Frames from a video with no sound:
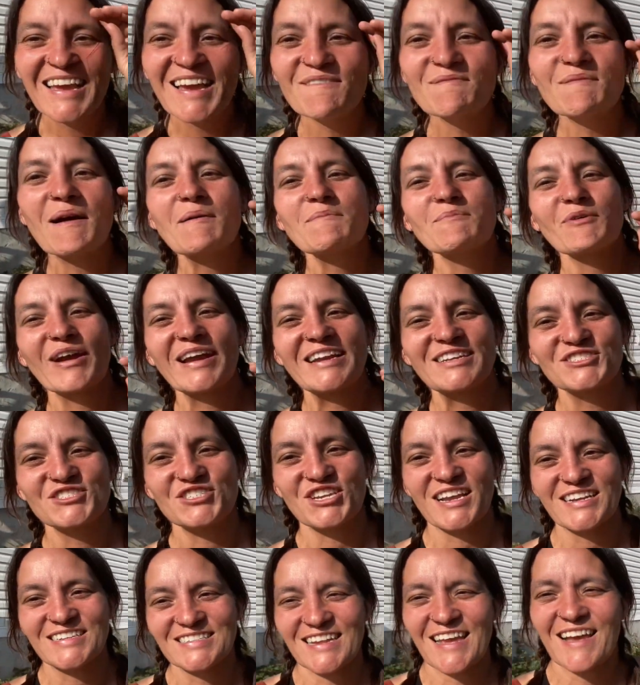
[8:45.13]
My brain
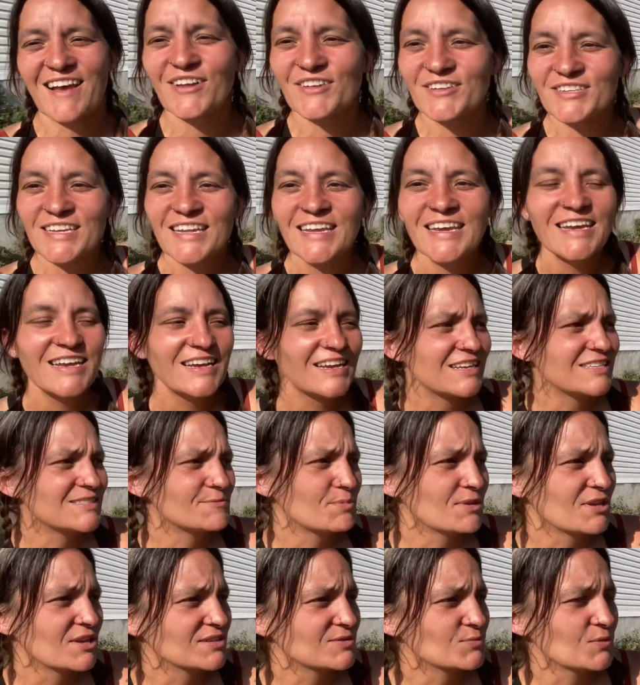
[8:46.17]
checked out. It's
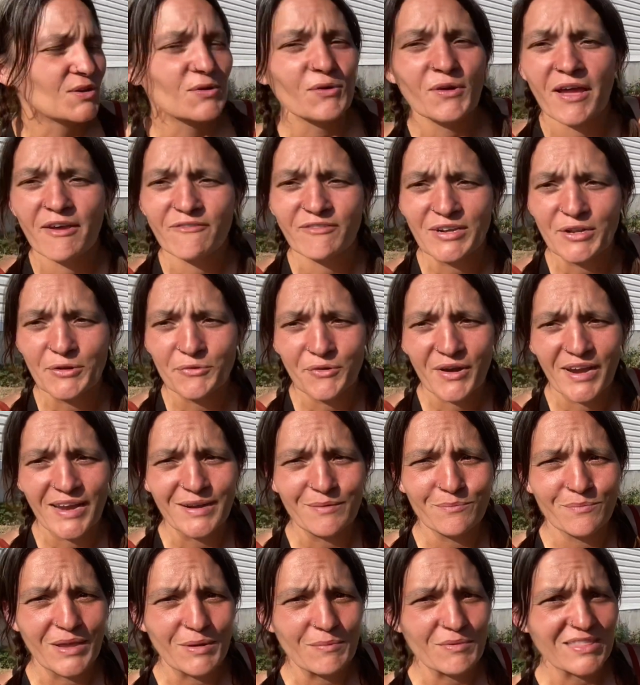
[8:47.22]
because we don't have any
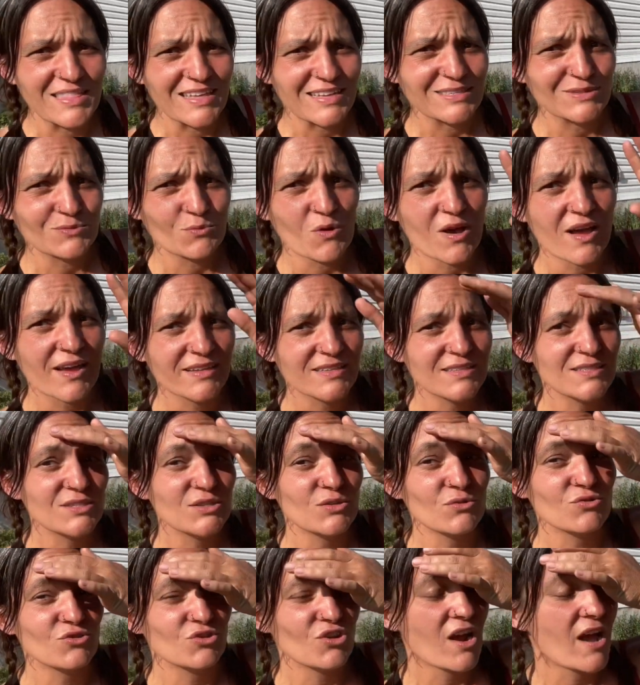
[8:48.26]
rain. Maybe that's why it's
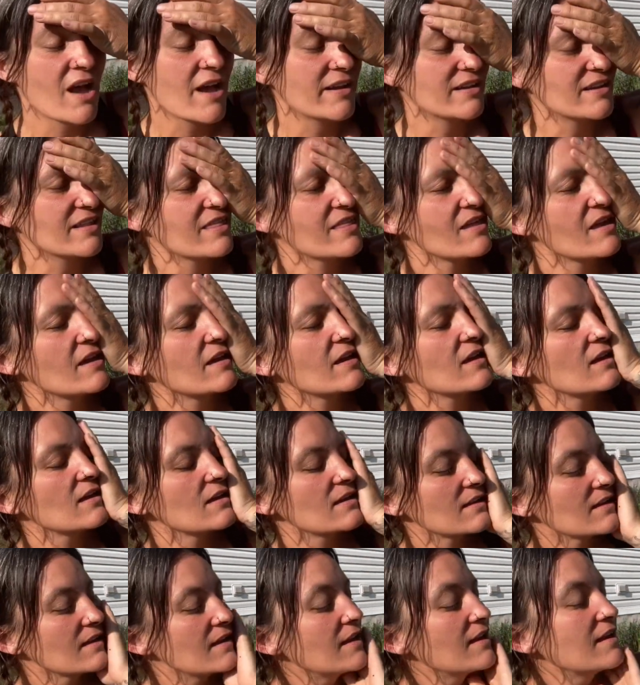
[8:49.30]
too dry to think.
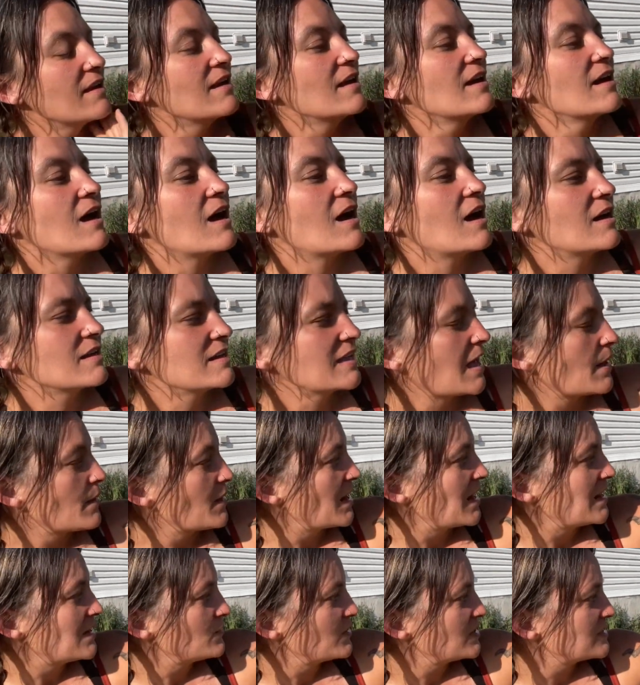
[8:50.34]
Yeah,
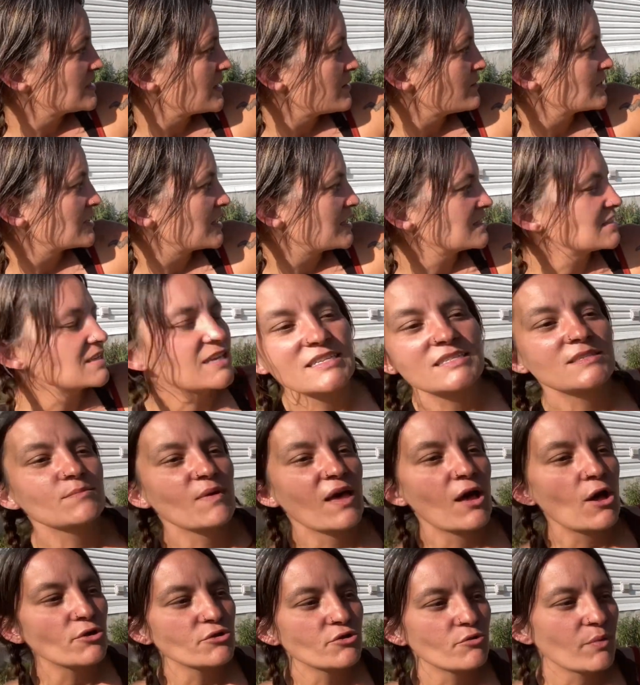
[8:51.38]
anyways, I would like to get some
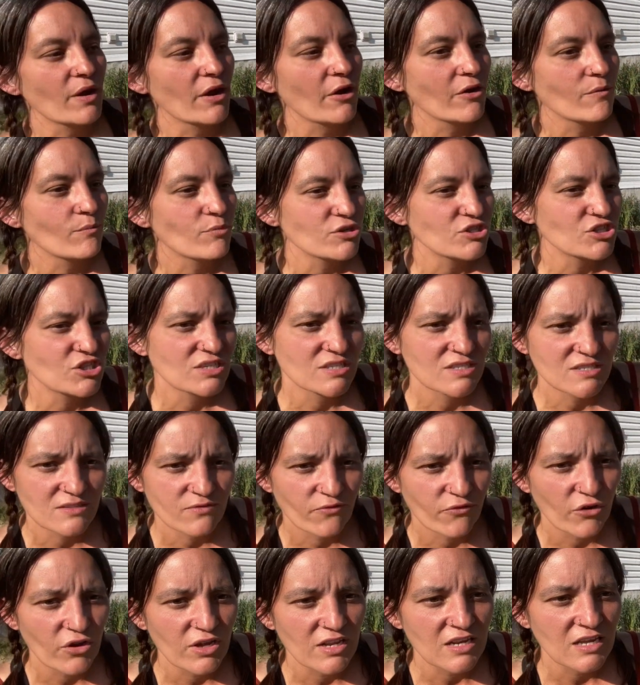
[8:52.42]
elderberry bushes
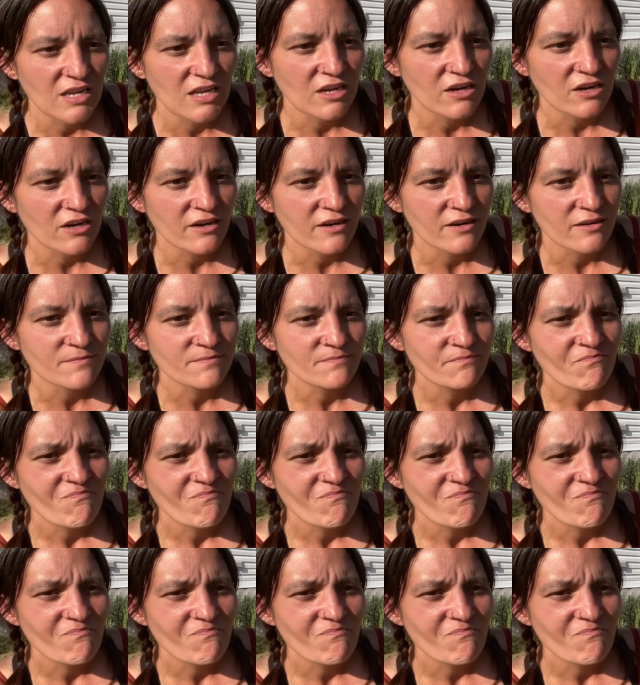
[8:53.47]
for in here,